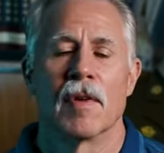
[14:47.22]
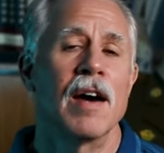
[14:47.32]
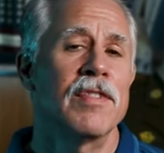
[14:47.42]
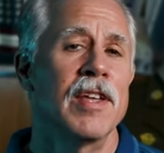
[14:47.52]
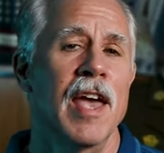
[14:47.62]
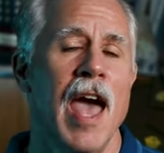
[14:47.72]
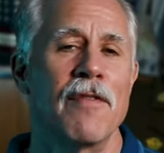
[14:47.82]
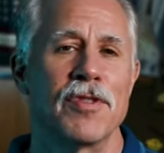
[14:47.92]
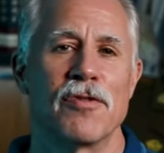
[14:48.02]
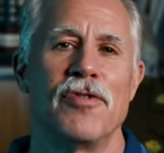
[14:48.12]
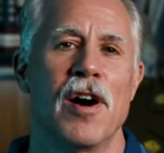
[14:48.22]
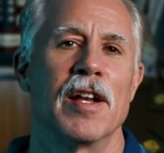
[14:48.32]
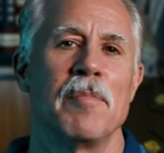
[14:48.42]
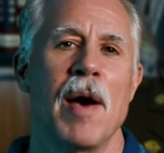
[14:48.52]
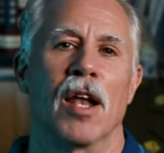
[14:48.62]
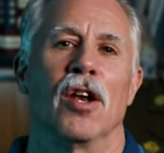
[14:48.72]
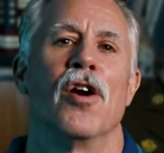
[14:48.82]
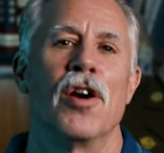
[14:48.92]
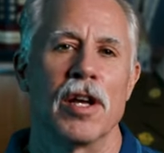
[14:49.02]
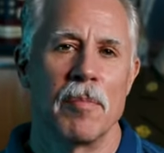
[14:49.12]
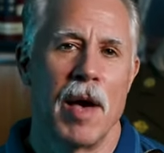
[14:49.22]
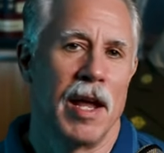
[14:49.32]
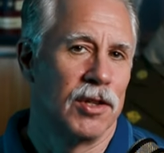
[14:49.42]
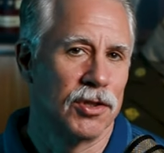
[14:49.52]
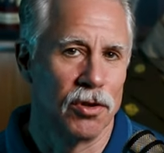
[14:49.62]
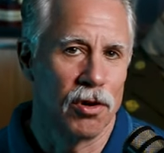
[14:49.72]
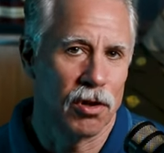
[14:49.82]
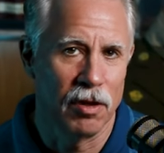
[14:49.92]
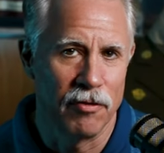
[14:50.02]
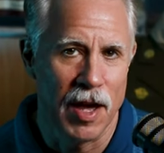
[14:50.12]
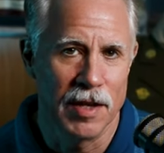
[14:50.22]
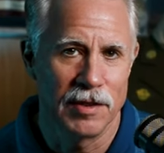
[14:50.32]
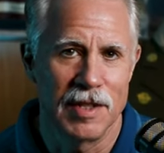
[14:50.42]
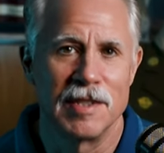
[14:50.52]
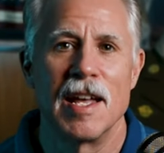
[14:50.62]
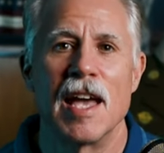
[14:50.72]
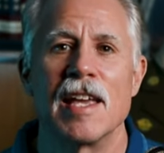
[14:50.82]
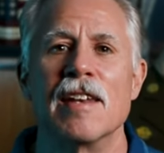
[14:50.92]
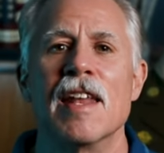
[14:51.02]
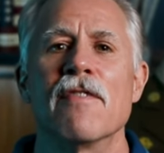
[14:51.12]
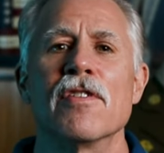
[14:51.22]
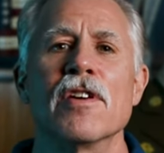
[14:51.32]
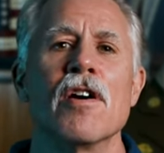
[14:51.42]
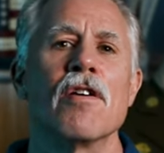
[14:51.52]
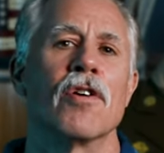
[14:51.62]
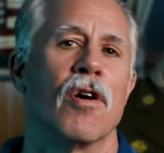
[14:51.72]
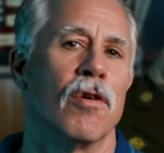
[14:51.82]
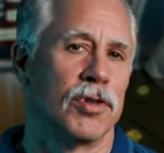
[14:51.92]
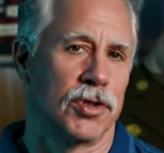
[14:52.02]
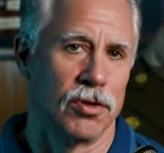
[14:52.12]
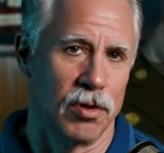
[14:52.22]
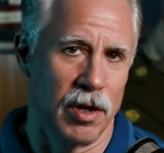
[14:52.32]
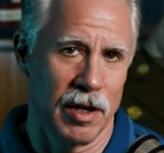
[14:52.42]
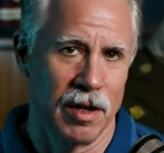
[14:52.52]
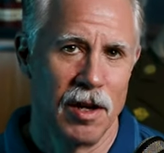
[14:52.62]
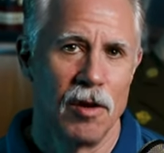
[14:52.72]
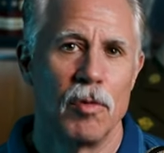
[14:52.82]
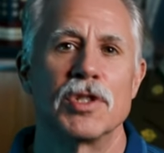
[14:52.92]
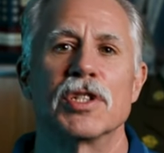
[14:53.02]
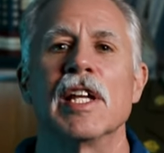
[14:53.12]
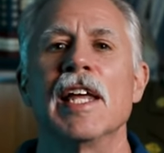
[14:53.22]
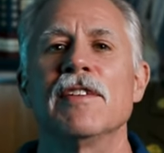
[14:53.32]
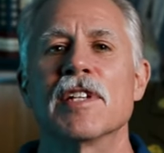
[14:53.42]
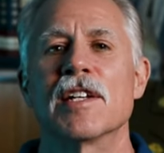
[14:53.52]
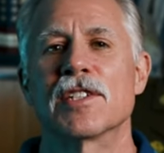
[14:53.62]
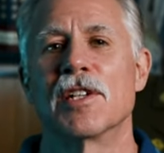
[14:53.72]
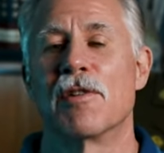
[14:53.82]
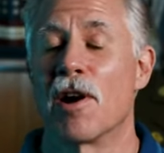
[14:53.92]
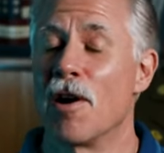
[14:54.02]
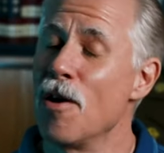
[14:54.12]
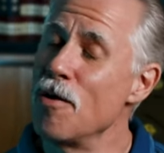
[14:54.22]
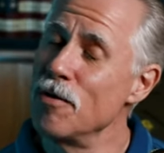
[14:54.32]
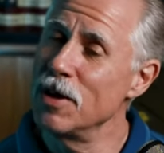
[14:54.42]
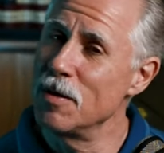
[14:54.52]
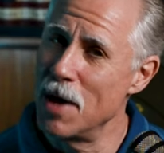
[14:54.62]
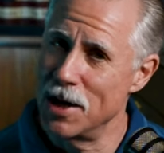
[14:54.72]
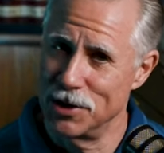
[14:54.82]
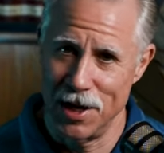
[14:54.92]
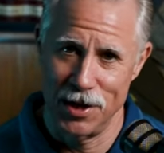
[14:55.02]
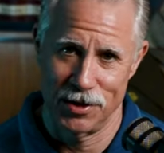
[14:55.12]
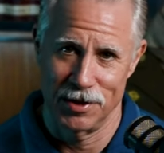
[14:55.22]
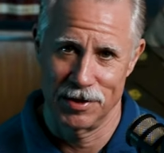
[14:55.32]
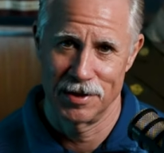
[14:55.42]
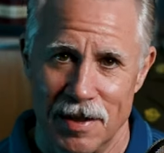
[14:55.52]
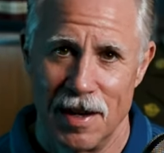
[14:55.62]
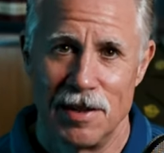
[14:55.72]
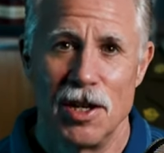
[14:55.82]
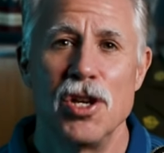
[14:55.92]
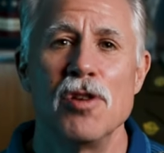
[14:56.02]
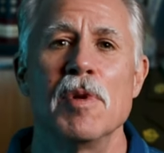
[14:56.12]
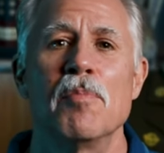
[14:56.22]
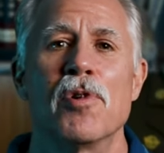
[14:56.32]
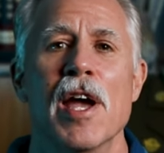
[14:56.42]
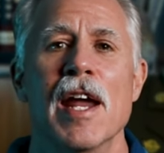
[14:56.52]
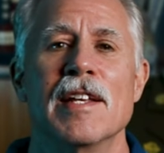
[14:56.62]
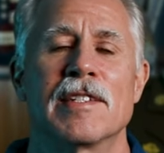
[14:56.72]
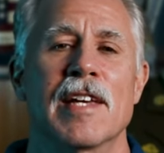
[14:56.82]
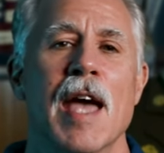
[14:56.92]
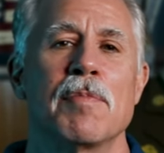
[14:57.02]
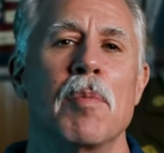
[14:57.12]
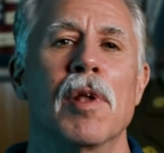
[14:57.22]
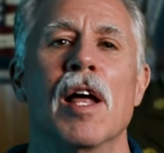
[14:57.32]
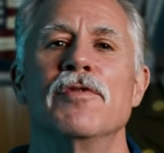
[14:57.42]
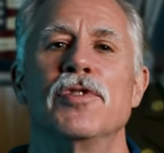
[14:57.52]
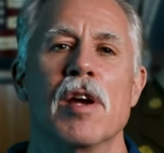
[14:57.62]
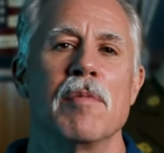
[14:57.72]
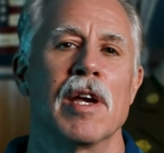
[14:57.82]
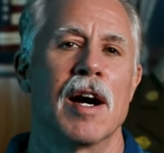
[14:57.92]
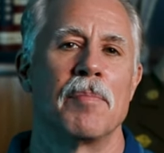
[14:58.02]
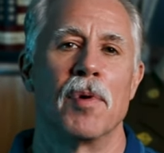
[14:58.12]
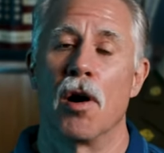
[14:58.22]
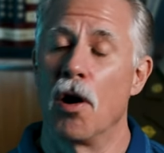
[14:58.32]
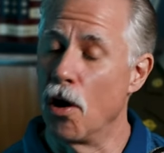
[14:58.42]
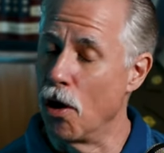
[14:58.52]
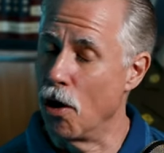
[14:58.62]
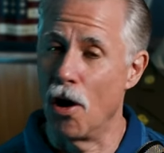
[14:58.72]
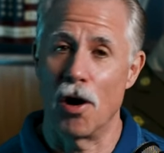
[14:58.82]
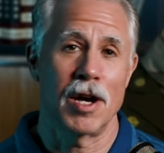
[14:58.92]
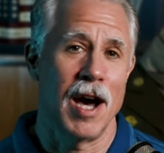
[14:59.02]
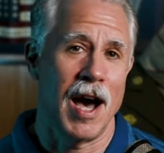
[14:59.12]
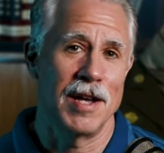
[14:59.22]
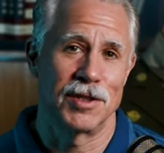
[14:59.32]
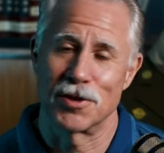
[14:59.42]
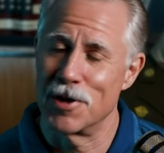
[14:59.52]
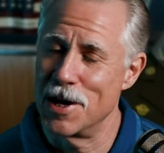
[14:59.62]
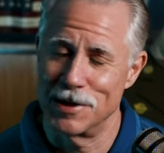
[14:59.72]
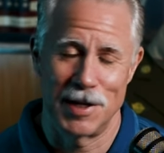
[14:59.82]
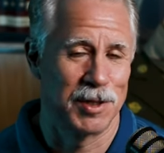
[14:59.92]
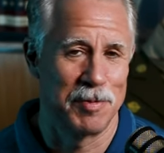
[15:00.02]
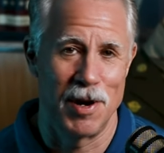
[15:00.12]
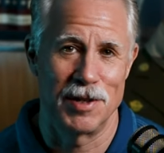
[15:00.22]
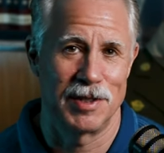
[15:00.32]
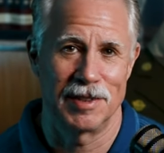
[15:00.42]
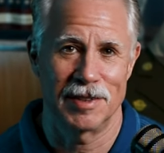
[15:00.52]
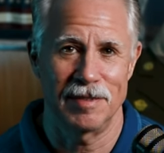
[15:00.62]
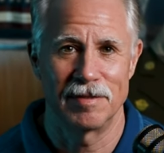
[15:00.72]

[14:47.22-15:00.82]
I think half the fun about learning about historical events is that you never know the whole story, which leaves us to our own imaginations. And the human brain is capable of dreaming up all kinds of crazy conspiracies.